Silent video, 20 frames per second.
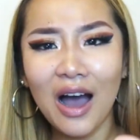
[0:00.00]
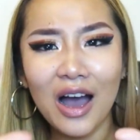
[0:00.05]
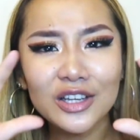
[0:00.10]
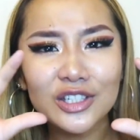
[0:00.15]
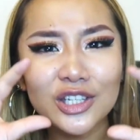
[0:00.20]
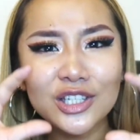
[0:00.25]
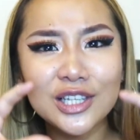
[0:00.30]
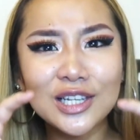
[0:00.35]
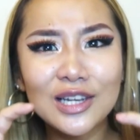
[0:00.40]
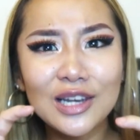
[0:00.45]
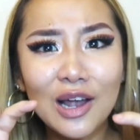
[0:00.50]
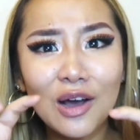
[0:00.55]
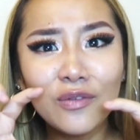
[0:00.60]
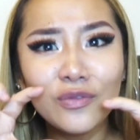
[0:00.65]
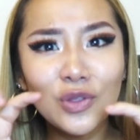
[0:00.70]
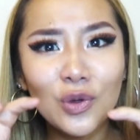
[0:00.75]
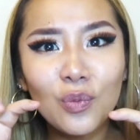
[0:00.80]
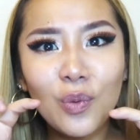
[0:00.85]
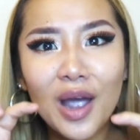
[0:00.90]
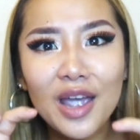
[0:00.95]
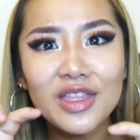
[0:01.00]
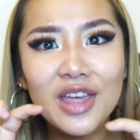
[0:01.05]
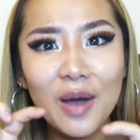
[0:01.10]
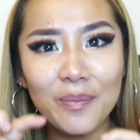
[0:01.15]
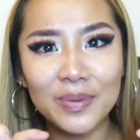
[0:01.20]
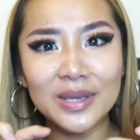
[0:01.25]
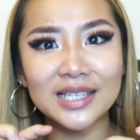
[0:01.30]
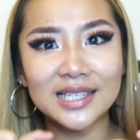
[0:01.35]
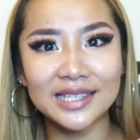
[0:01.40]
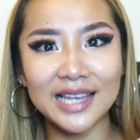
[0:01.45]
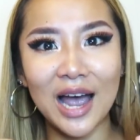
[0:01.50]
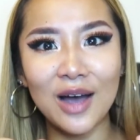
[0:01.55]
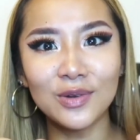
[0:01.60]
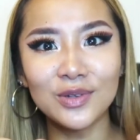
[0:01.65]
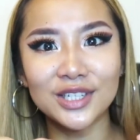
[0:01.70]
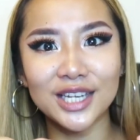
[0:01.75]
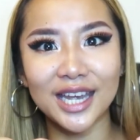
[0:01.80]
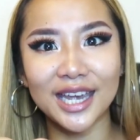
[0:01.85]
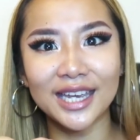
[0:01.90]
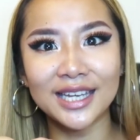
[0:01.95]
I just love the way that bit
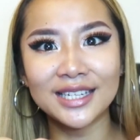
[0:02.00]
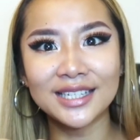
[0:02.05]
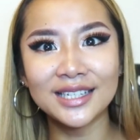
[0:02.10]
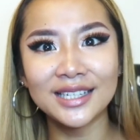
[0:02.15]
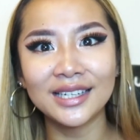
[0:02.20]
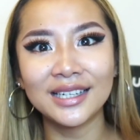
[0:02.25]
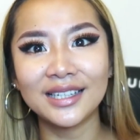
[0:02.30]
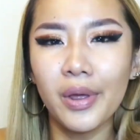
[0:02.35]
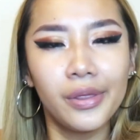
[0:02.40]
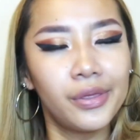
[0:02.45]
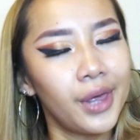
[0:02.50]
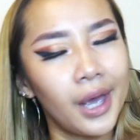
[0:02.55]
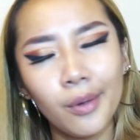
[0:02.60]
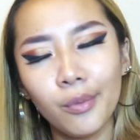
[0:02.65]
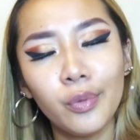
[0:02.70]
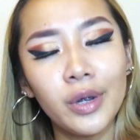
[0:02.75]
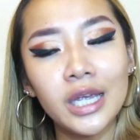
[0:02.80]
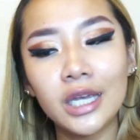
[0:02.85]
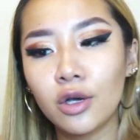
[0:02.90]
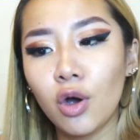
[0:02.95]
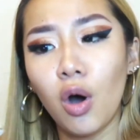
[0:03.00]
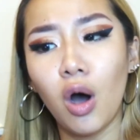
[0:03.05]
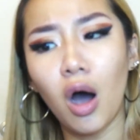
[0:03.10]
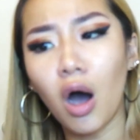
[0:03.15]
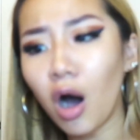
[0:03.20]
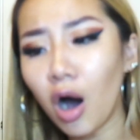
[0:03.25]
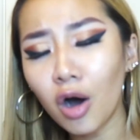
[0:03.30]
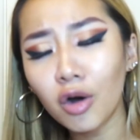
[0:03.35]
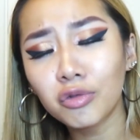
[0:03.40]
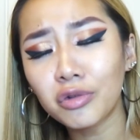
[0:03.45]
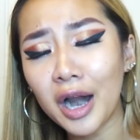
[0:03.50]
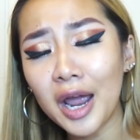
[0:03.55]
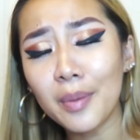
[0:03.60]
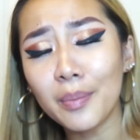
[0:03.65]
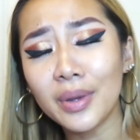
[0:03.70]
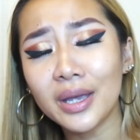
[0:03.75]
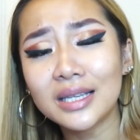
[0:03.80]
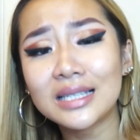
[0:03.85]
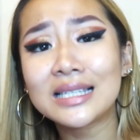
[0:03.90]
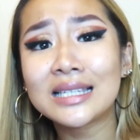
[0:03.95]
sounded. But then we got
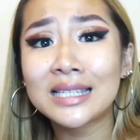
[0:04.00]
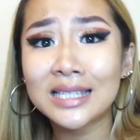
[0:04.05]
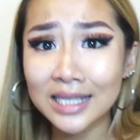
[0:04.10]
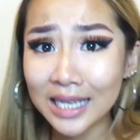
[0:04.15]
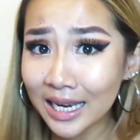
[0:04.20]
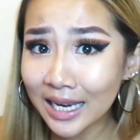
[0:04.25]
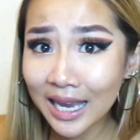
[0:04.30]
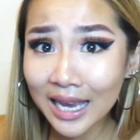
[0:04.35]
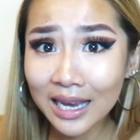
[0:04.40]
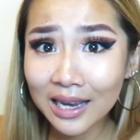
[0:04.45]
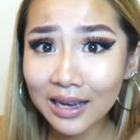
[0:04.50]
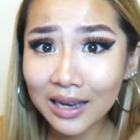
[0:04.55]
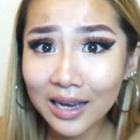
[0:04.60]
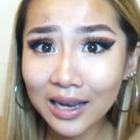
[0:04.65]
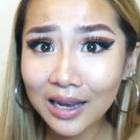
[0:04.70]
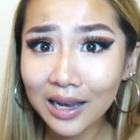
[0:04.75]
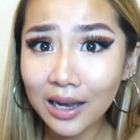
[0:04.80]
RM singing.